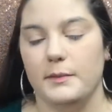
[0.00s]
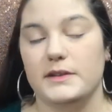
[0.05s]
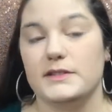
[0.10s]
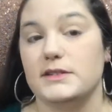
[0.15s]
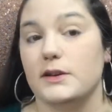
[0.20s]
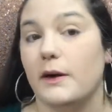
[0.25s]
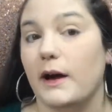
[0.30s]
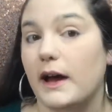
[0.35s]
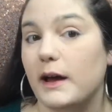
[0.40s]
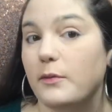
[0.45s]

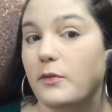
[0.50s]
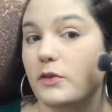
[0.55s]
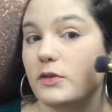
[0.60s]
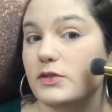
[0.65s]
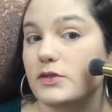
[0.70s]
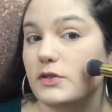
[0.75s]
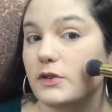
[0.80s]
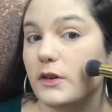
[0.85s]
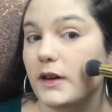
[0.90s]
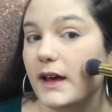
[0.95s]
So I am
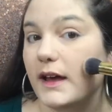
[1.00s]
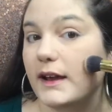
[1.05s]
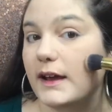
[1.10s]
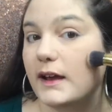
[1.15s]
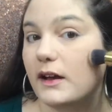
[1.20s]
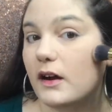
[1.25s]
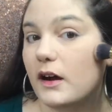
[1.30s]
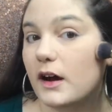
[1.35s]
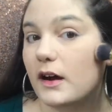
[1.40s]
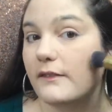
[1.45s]
going to go ahead
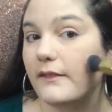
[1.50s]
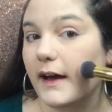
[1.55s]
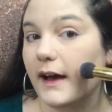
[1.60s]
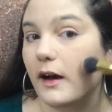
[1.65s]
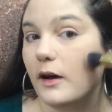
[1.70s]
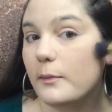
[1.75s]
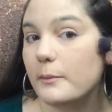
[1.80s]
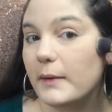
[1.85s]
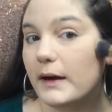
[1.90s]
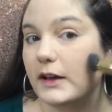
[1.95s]
and carve
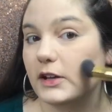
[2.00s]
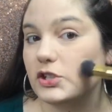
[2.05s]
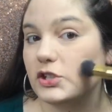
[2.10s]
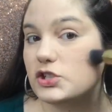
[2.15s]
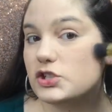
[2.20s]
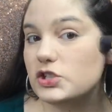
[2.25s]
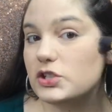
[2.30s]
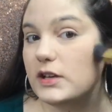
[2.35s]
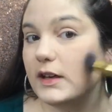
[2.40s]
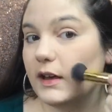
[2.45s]
out my
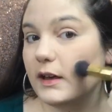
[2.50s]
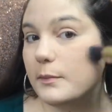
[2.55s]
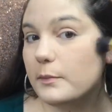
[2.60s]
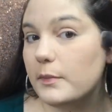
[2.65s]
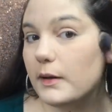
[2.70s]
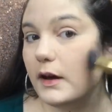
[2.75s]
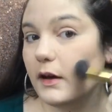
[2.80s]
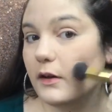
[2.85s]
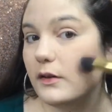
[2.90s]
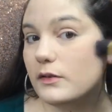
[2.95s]

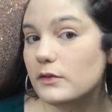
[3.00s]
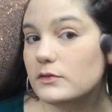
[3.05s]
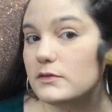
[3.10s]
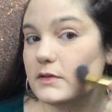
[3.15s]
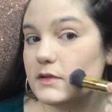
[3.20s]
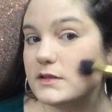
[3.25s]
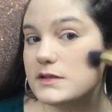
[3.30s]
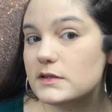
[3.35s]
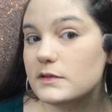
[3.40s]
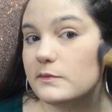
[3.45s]

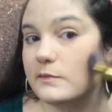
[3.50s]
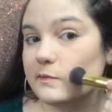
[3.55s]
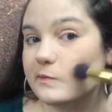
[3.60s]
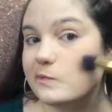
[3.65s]
cheekbones.